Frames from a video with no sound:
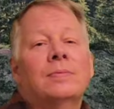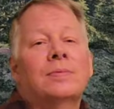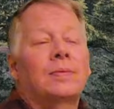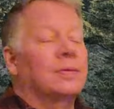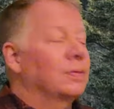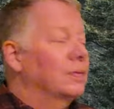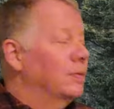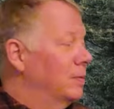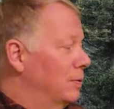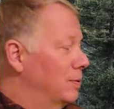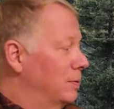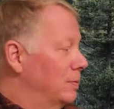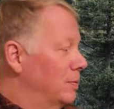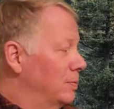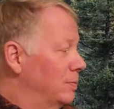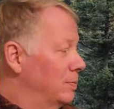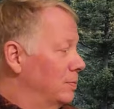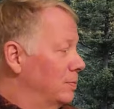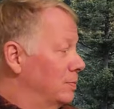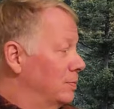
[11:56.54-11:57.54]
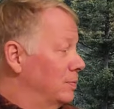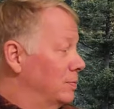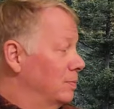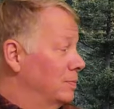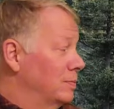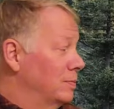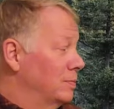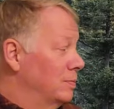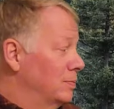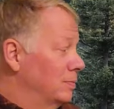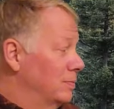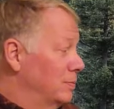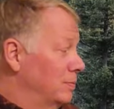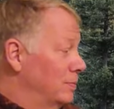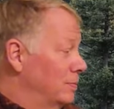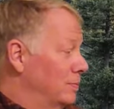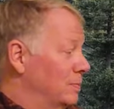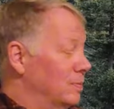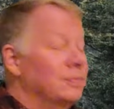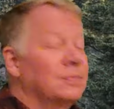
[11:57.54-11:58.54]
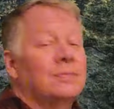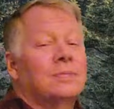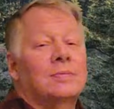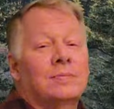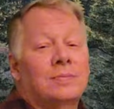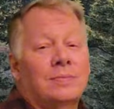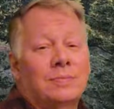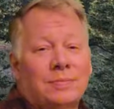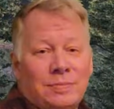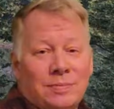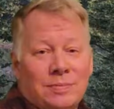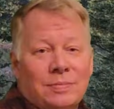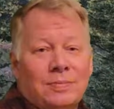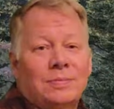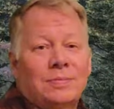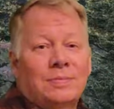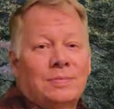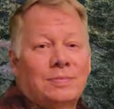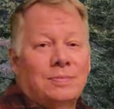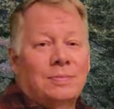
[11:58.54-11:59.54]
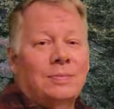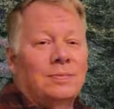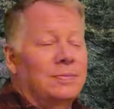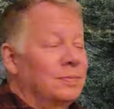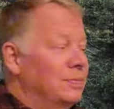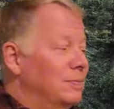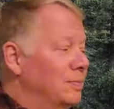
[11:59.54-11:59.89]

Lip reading: (not speaking)